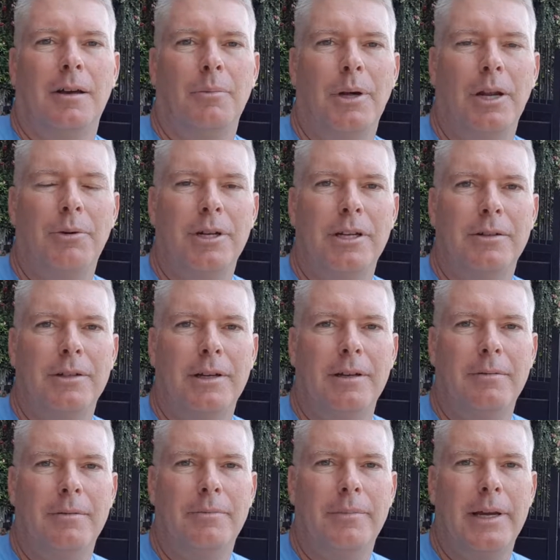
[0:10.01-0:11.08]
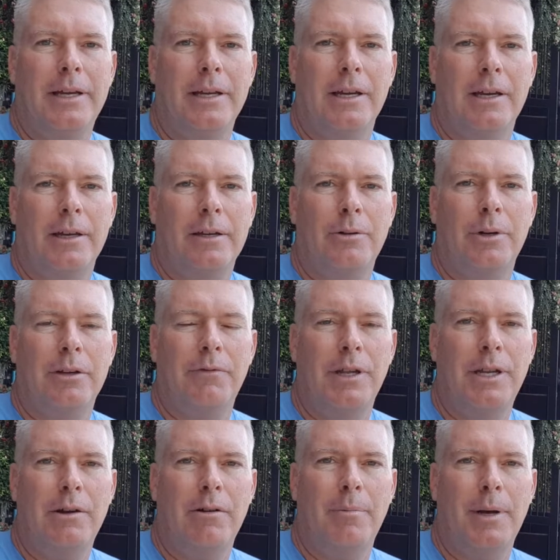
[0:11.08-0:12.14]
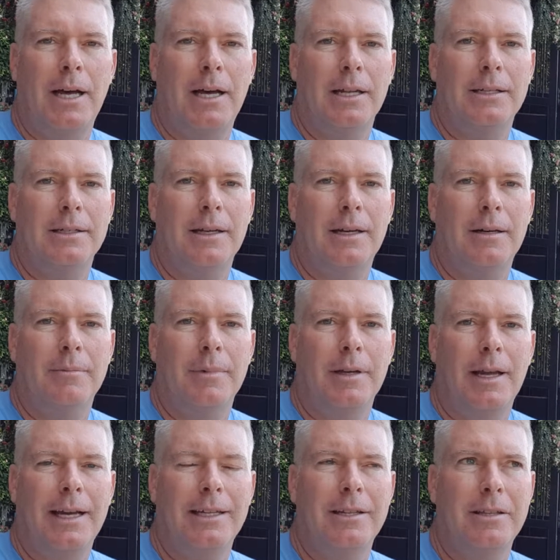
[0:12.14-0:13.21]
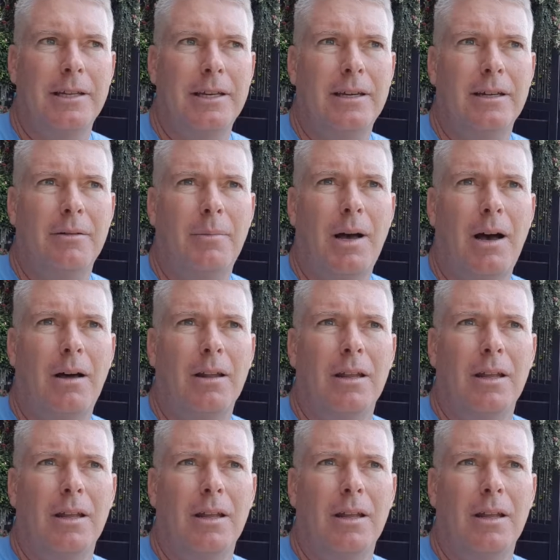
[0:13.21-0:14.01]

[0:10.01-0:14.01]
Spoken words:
But I want to make a quick video about, I got to thinking about,